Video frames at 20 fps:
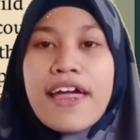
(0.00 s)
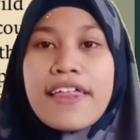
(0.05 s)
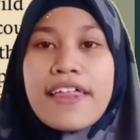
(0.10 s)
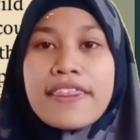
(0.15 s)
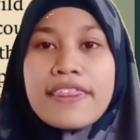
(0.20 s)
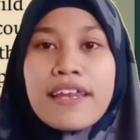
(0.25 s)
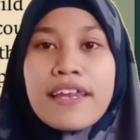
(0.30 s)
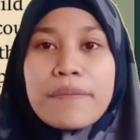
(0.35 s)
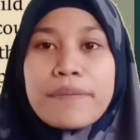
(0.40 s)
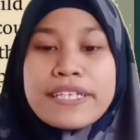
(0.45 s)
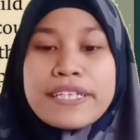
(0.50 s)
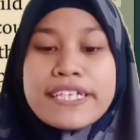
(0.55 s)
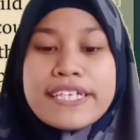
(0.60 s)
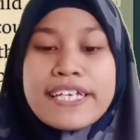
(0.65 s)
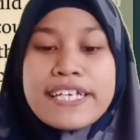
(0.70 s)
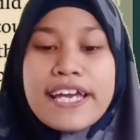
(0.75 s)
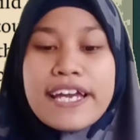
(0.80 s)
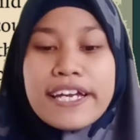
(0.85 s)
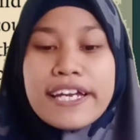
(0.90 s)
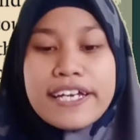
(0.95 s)

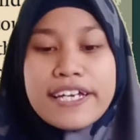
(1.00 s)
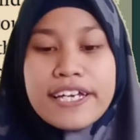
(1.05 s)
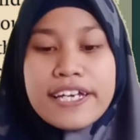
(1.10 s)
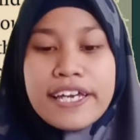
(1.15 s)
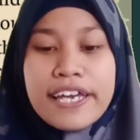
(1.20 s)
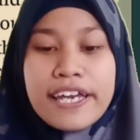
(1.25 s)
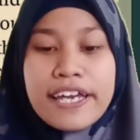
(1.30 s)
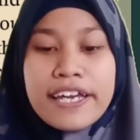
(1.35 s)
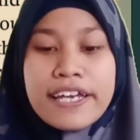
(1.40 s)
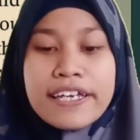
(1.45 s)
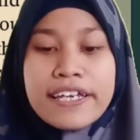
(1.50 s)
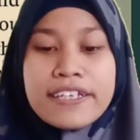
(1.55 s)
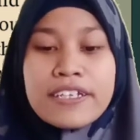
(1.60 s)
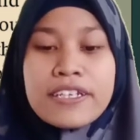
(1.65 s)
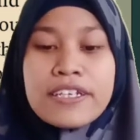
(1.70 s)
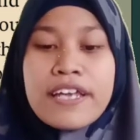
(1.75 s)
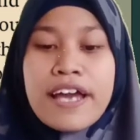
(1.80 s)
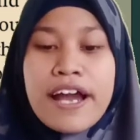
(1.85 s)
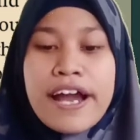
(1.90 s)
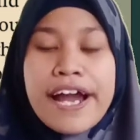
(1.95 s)
namely
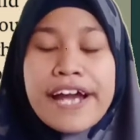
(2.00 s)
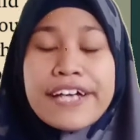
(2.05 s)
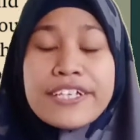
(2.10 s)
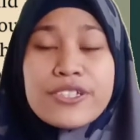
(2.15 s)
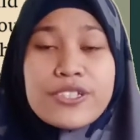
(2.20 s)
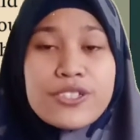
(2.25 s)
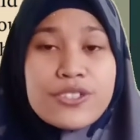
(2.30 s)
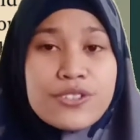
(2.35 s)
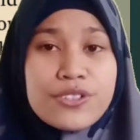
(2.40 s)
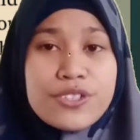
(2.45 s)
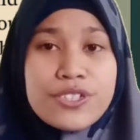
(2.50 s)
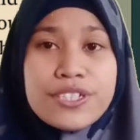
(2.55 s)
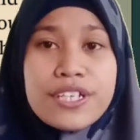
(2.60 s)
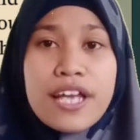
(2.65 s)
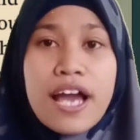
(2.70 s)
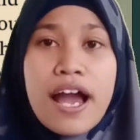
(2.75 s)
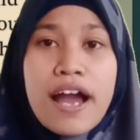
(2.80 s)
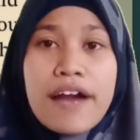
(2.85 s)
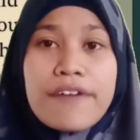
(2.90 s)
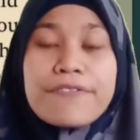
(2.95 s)
in Eastern
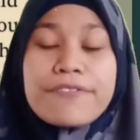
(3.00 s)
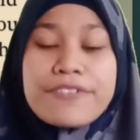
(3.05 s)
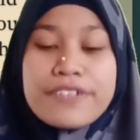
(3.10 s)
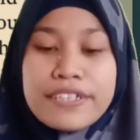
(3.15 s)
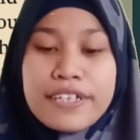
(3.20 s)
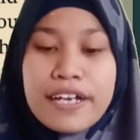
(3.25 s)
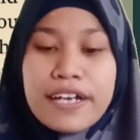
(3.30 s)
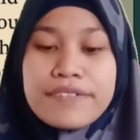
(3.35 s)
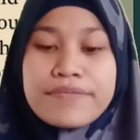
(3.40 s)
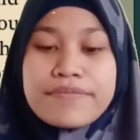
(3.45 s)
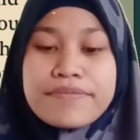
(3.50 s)
Africa.